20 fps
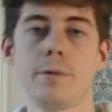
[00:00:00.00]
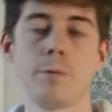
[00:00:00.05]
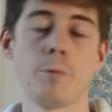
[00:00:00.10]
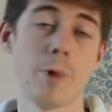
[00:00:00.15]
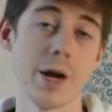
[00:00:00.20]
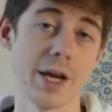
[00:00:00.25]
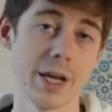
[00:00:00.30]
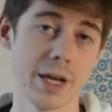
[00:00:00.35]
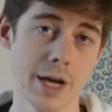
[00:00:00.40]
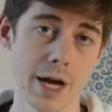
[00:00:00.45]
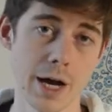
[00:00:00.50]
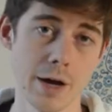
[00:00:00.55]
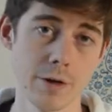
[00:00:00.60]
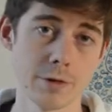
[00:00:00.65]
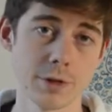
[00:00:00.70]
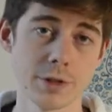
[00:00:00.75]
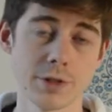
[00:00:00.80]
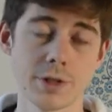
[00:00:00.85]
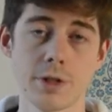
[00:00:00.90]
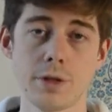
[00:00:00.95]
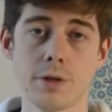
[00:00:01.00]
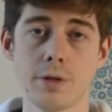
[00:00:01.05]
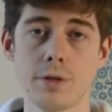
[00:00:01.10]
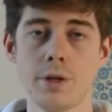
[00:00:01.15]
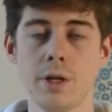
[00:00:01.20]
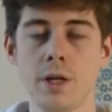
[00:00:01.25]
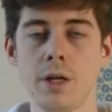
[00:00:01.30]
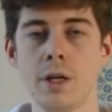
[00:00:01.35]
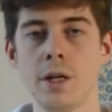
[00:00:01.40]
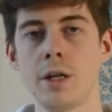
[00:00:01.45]
wait an hour or
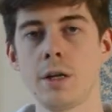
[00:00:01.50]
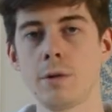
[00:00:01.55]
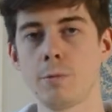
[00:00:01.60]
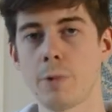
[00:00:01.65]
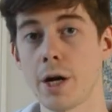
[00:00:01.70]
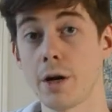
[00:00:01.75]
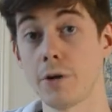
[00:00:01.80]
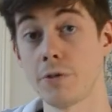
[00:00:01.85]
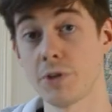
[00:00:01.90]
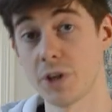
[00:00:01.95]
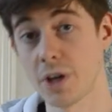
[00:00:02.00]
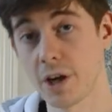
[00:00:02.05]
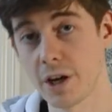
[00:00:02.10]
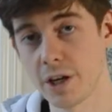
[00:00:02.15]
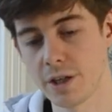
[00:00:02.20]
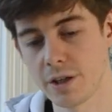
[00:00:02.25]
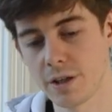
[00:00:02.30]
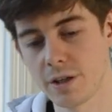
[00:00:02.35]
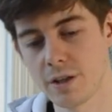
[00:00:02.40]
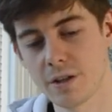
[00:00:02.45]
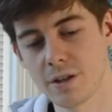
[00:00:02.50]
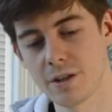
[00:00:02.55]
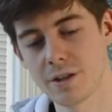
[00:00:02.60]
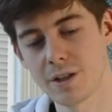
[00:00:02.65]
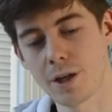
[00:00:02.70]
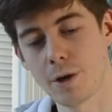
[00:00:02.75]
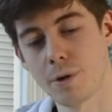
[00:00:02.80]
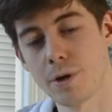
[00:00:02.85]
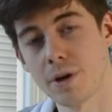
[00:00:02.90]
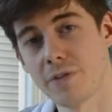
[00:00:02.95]
so, wait overnight,
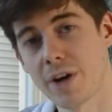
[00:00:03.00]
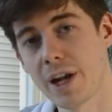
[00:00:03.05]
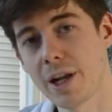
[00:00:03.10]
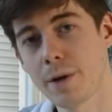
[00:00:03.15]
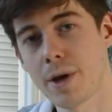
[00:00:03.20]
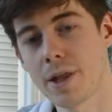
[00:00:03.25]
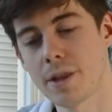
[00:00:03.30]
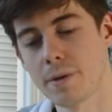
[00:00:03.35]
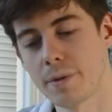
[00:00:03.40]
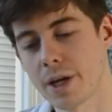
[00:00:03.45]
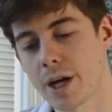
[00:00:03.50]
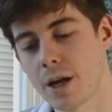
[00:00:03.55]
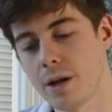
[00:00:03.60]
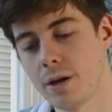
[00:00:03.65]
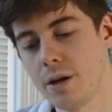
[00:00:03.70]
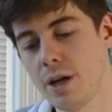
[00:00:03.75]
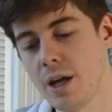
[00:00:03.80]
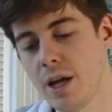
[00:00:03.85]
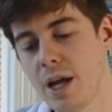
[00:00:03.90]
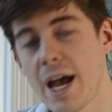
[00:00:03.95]
go and evaluate them again.